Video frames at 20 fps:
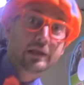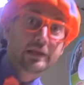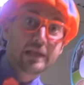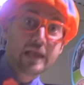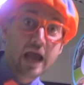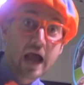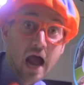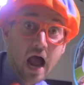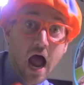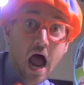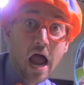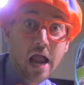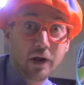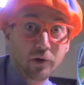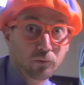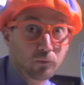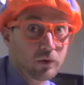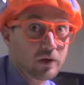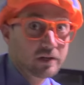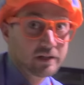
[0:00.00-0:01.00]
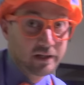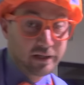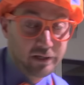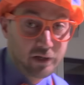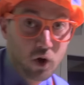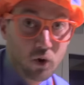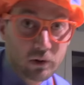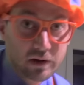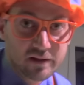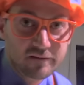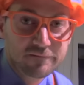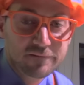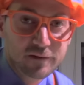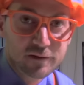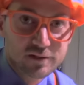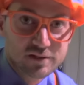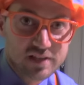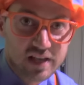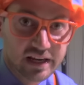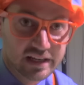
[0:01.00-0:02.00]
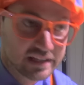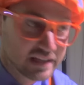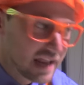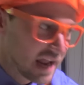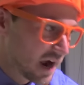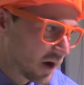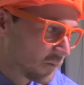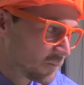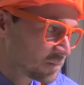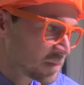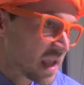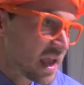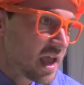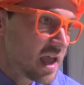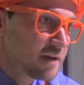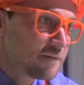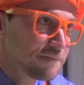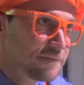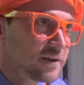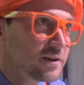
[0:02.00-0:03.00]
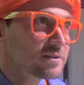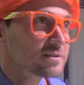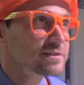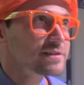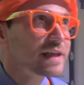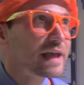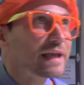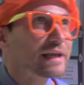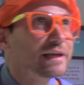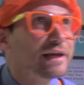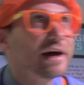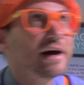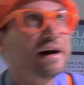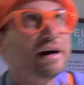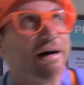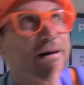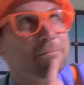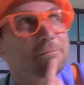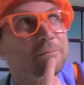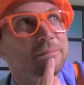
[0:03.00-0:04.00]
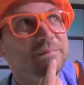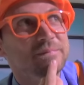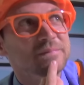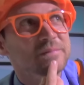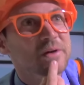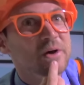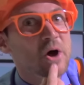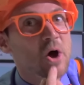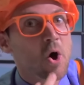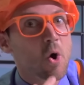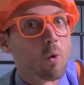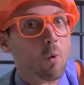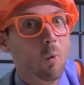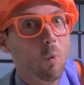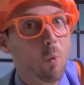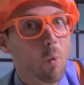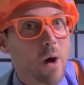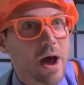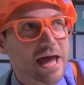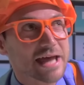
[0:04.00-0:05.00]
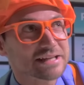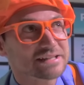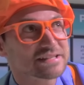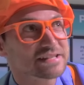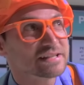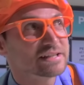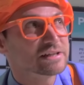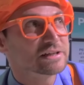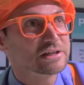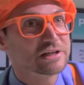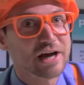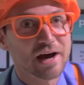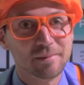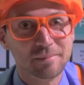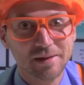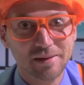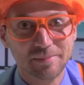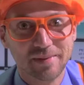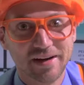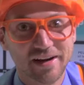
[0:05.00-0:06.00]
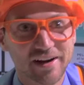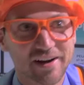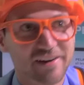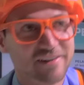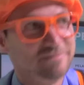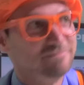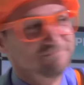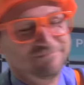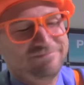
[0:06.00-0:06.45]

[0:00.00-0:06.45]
yeah, I really know what it feels like now. It feels like a wet gummy bear.